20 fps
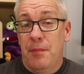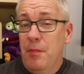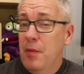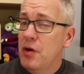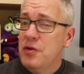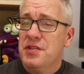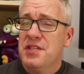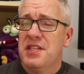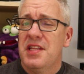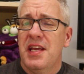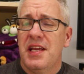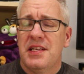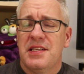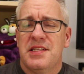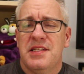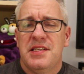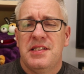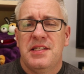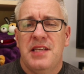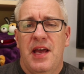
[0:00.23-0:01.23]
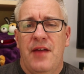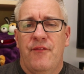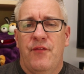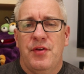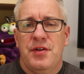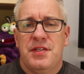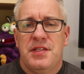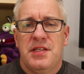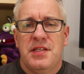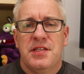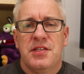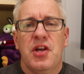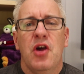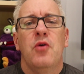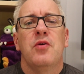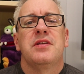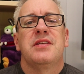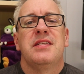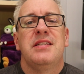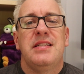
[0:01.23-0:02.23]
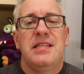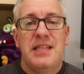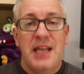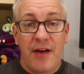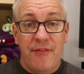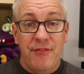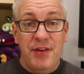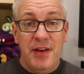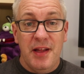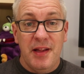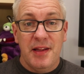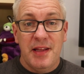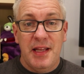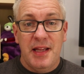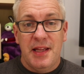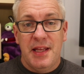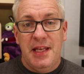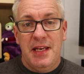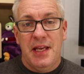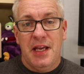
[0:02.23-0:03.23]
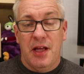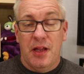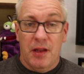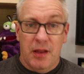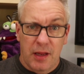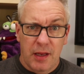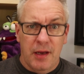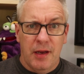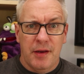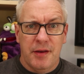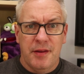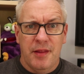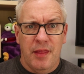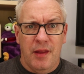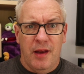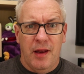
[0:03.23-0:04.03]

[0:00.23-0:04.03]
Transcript: most things in San Francisco, it's definitely leaning a little to the